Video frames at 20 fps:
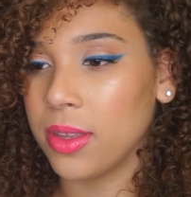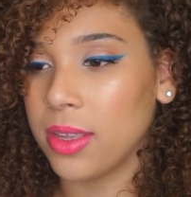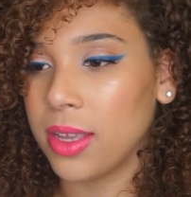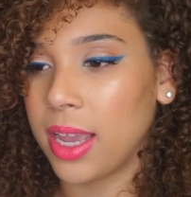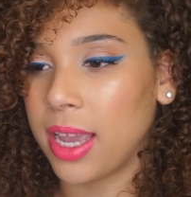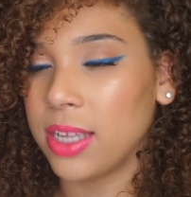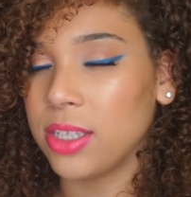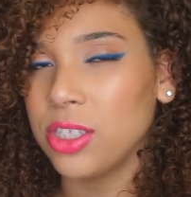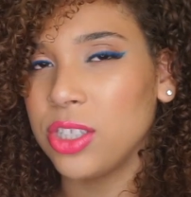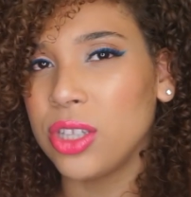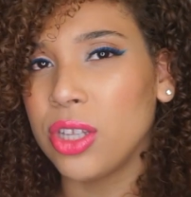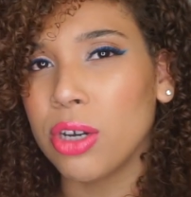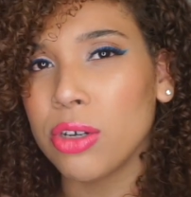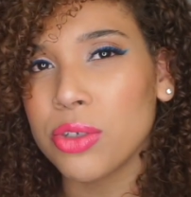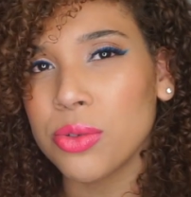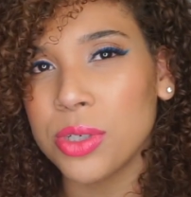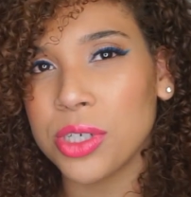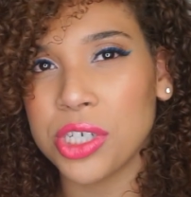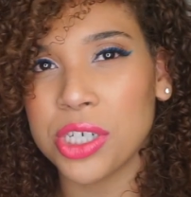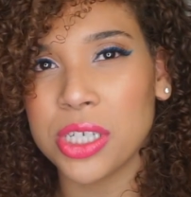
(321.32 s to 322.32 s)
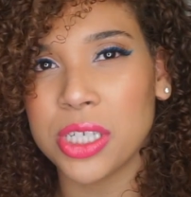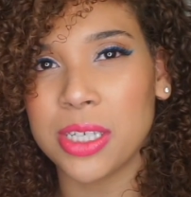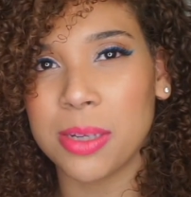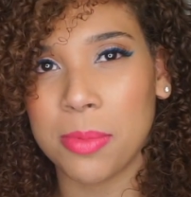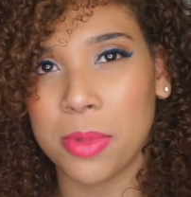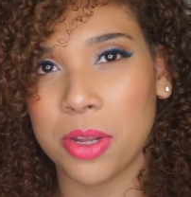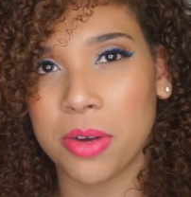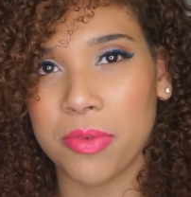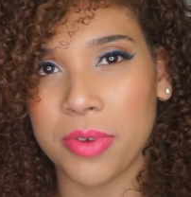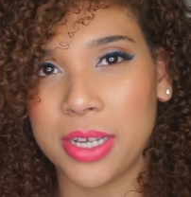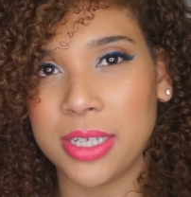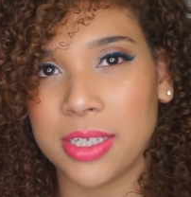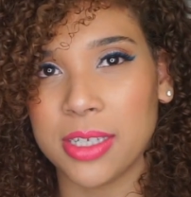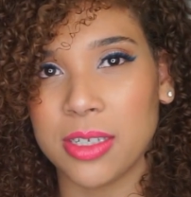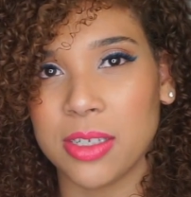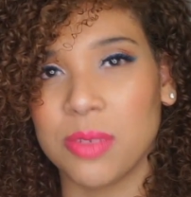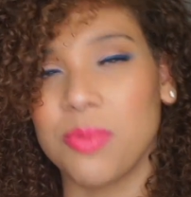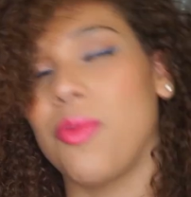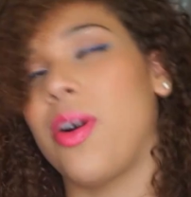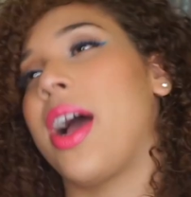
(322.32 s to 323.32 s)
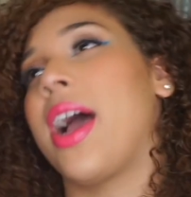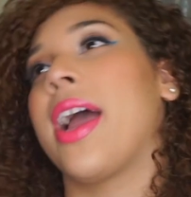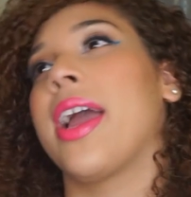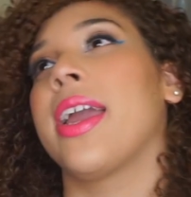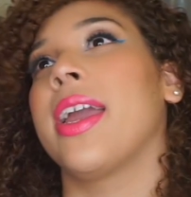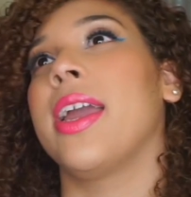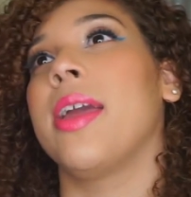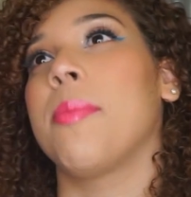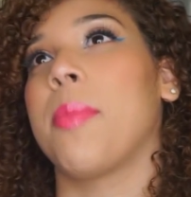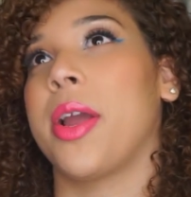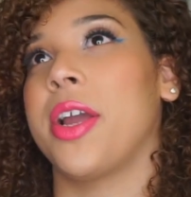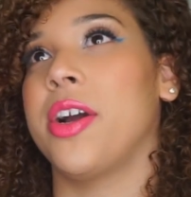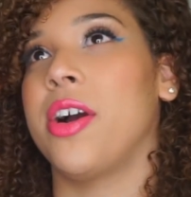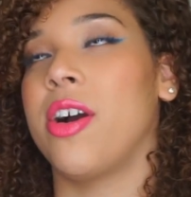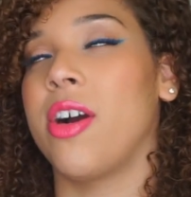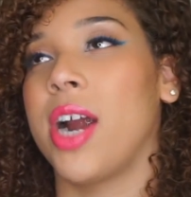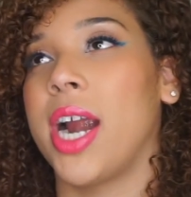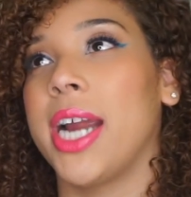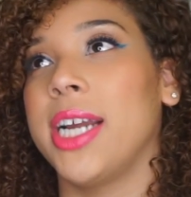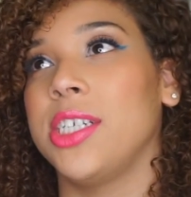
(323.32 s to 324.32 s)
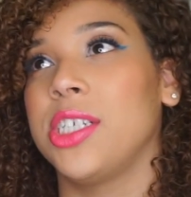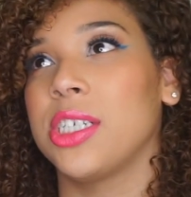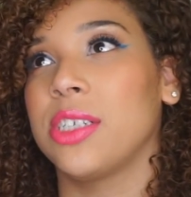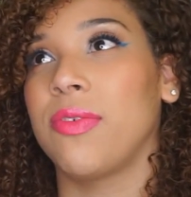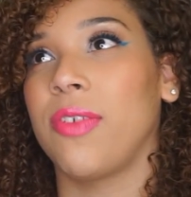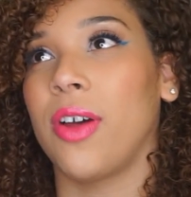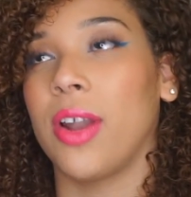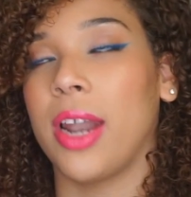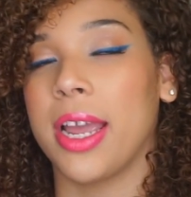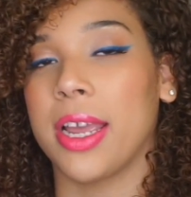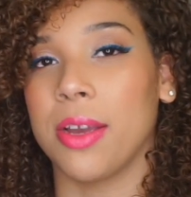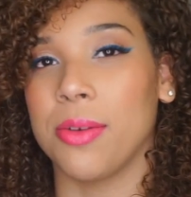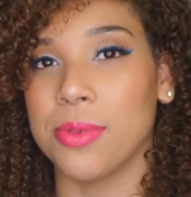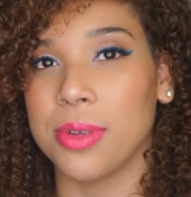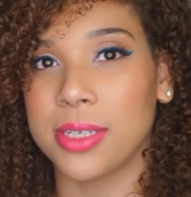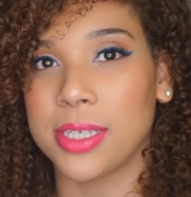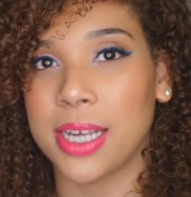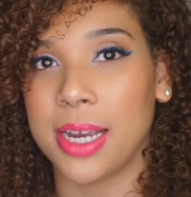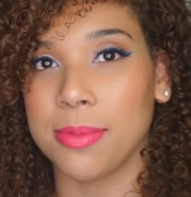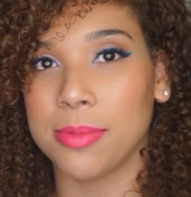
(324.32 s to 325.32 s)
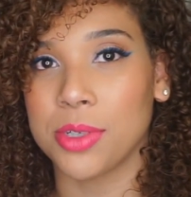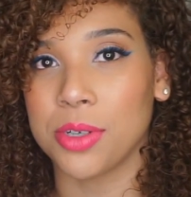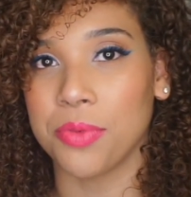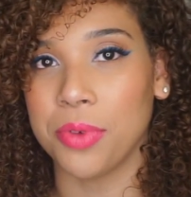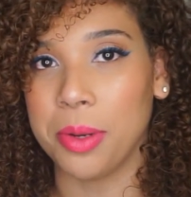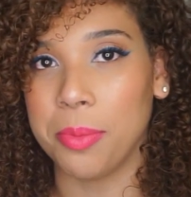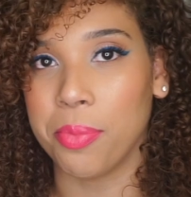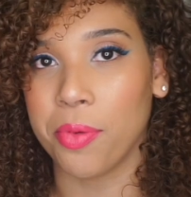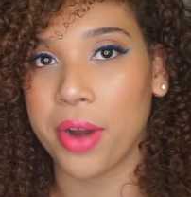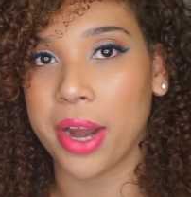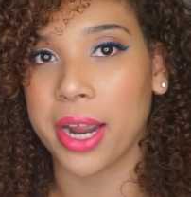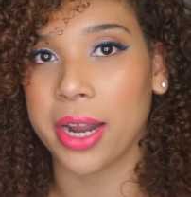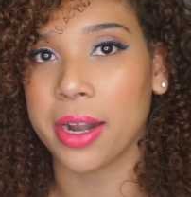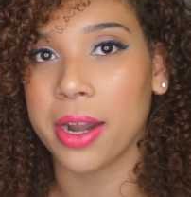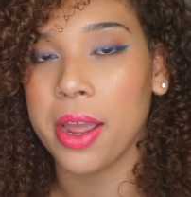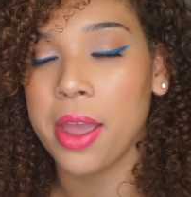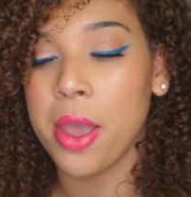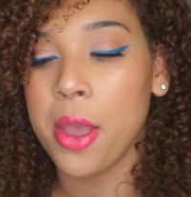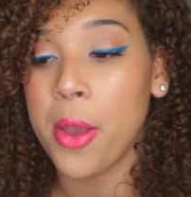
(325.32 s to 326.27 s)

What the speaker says: And those were just some of the reasons why in my heart I just felt like it was time to rebrand.